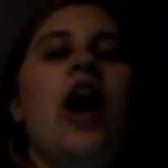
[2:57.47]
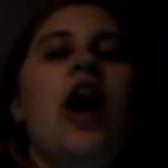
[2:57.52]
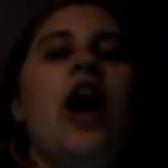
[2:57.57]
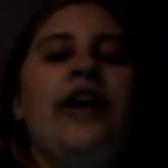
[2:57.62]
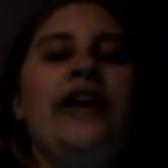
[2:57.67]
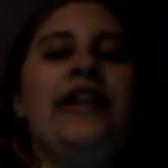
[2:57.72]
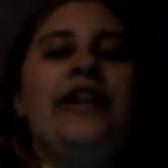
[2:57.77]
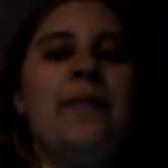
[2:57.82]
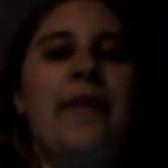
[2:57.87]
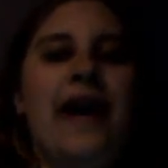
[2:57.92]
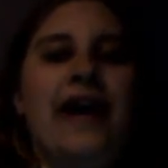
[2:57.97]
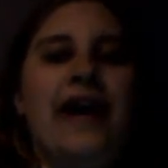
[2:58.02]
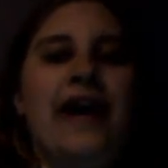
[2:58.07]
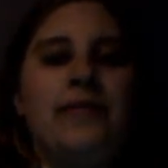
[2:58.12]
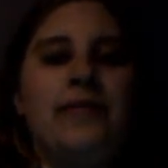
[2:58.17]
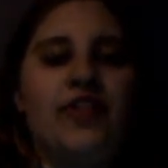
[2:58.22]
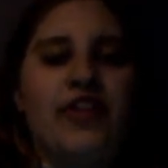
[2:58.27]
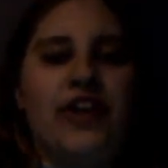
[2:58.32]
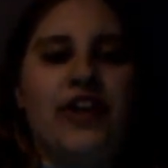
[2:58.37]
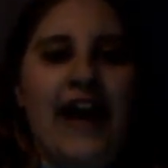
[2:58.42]
are in the
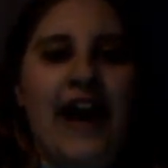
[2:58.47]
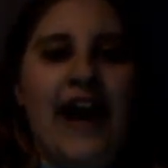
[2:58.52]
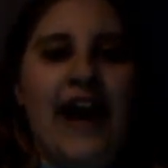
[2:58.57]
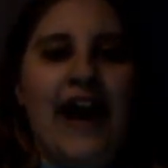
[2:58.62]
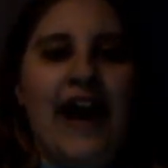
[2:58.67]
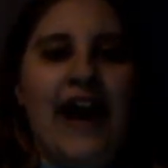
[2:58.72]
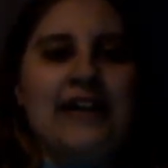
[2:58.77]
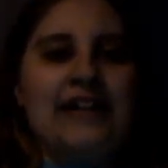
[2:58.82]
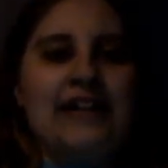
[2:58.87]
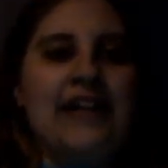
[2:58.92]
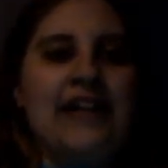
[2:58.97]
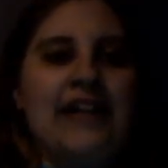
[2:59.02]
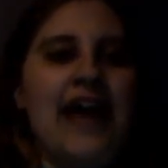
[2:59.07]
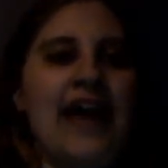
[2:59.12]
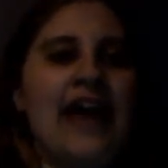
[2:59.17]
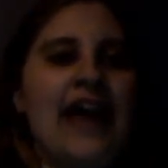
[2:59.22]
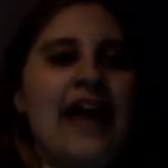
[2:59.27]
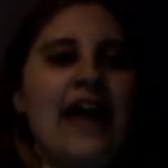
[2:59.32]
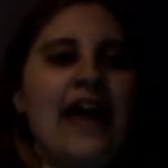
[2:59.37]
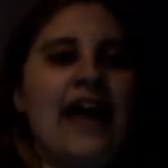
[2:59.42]
bottom three guys.
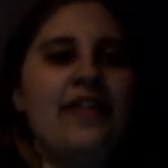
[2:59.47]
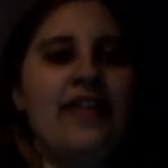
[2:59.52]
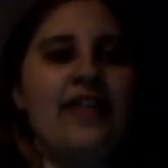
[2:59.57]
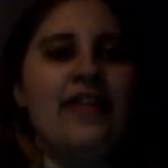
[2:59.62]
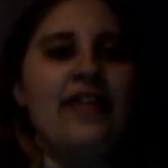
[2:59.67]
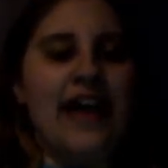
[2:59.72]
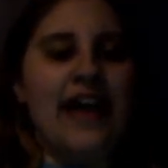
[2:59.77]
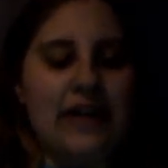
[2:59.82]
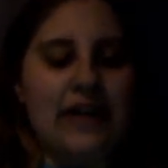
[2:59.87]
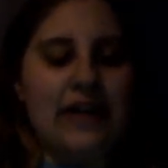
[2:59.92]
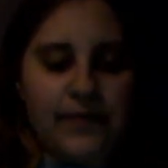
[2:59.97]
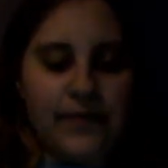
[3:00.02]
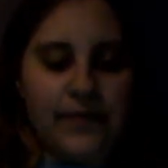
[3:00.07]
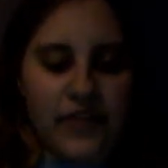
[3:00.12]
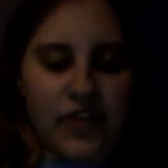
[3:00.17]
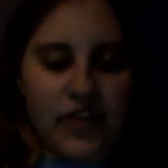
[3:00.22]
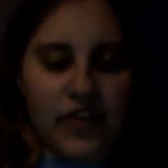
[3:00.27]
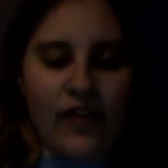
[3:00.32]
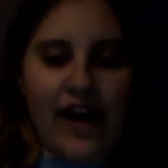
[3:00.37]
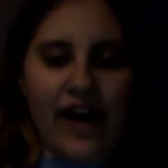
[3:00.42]
And then
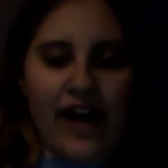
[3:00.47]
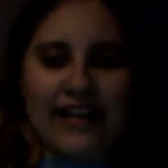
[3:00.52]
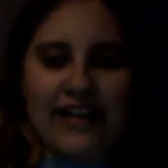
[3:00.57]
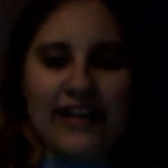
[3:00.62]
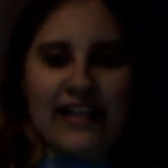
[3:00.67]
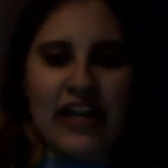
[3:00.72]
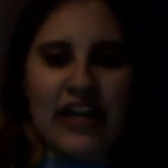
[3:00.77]
Ryan